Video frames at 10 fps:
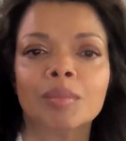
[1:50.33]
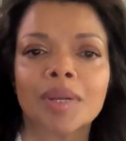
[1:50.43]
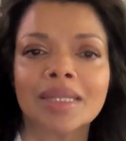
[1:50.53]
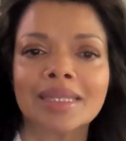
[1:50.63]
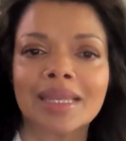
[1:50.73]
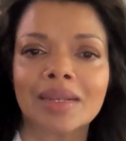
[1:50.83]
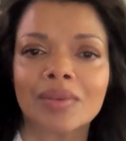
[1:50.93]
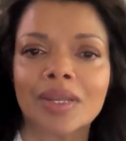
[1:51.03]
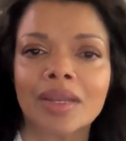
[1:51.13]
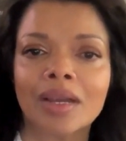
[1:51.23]
By
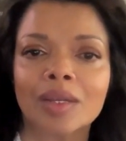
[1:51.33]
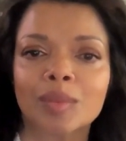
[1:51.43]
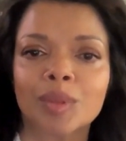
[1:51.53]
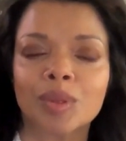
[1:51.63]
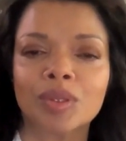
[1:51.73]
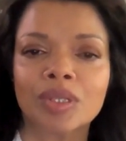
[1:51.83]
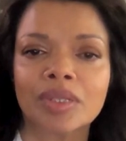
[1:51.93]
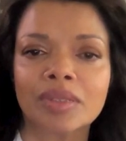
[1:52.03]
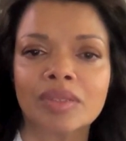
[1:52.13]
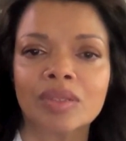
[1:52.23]
tailoring our
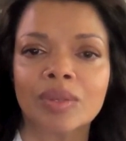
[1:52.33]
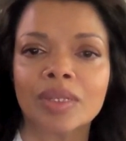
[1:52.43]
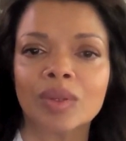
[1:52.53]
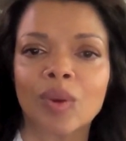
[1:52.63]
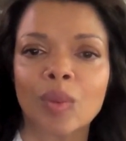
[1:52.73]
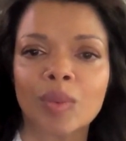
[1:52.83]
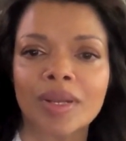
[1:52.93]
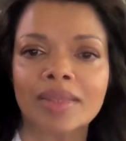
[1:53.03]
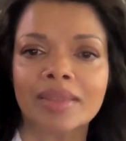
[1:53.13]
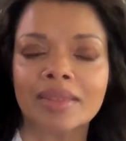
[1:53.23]
approaches to
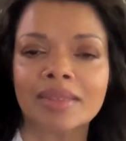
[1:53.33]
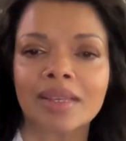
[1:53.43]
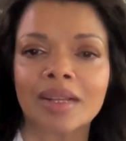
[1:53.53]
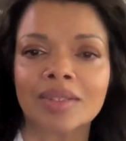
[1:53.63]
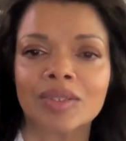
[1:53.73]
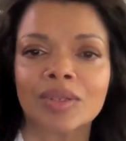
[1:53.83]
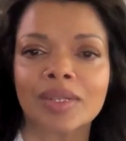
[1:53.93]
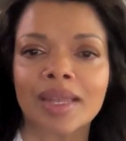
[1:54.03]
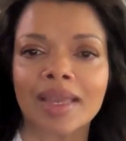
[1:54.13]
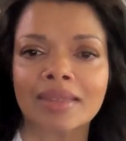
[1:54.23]
incorporate these
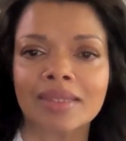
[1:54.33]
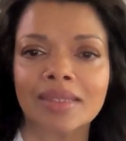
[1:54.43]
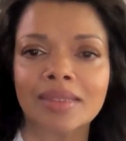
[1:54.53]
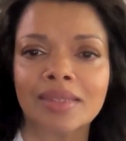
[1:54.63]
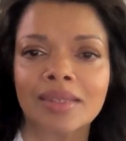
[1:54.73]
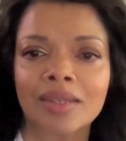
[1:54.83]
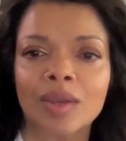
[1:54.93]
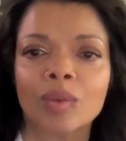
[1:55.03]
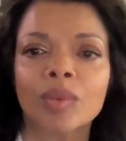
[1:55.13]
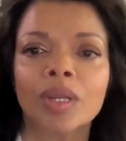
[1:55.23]
cultural assets,
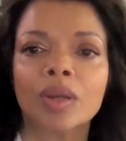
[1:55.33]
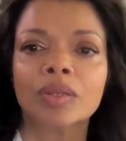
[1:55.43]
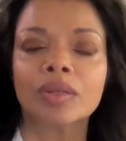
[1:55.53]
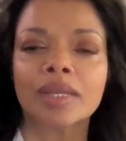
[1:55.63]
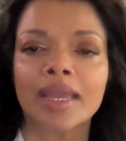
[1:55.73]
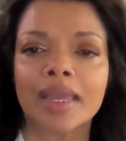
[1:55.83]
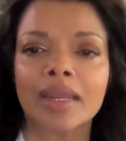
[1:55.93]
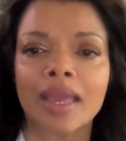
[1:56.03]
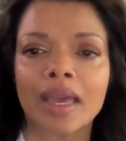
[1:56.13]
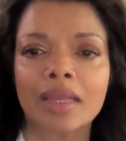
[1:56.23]
we not only
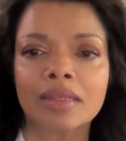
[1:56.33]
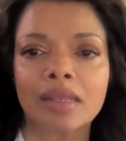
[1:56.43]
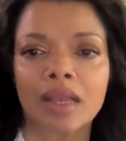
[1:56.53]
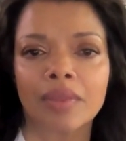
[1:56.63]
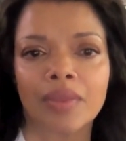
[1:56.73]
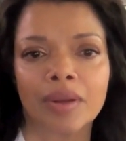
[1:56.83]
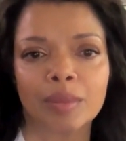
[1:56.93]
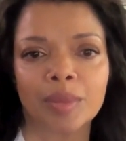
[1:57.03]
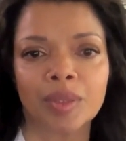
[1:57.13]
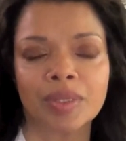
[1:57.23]
enhance our
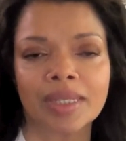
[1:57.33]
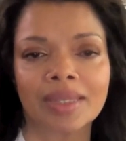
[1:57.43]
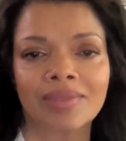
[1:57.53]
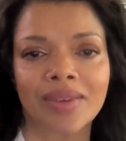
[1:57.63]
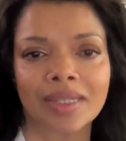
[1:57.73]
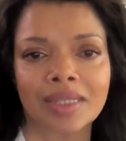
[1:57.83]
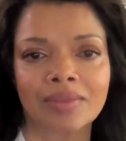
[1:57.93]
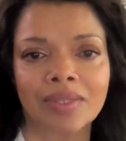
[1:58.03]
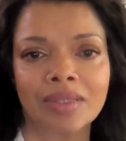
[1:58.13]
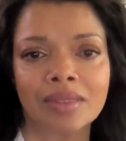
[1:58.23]
therapeutic
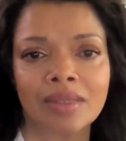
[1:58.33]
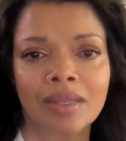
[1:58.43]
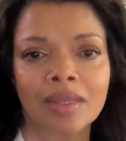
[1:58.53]
effectiveness,